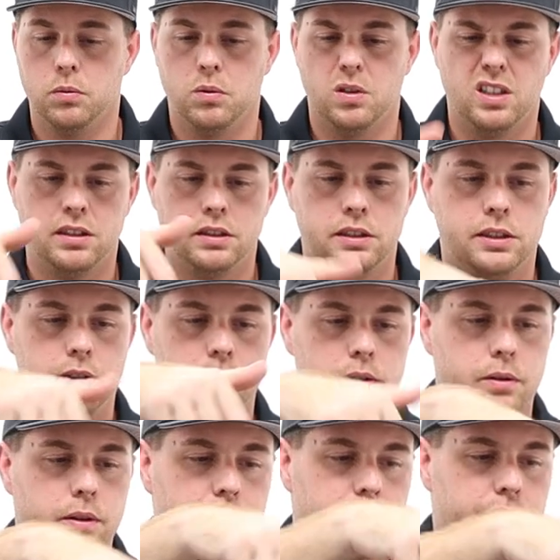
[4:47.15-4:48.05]
1, 2,
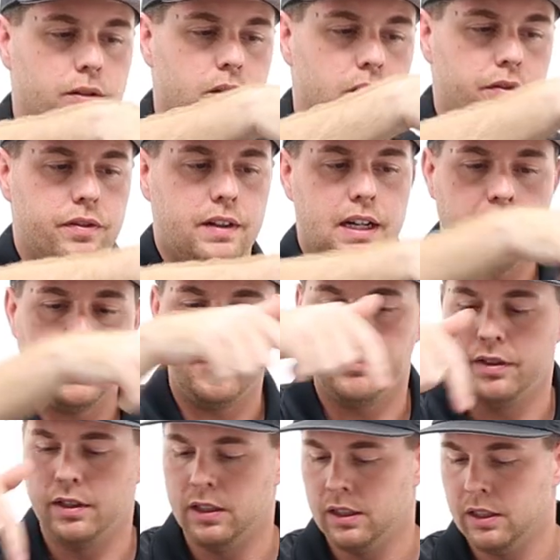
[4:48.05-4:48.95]
3, 4,
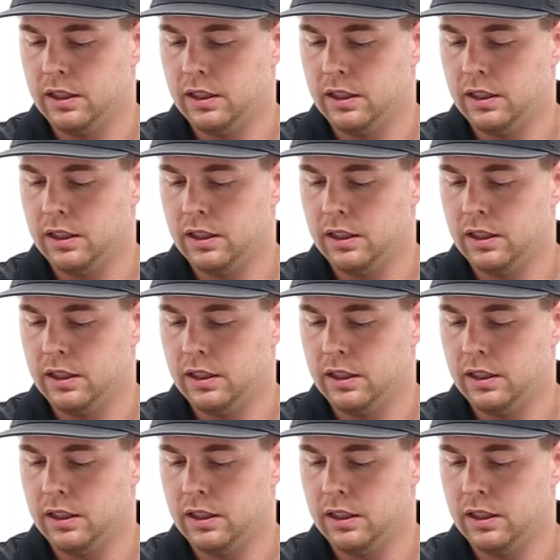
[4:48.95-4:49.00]
5,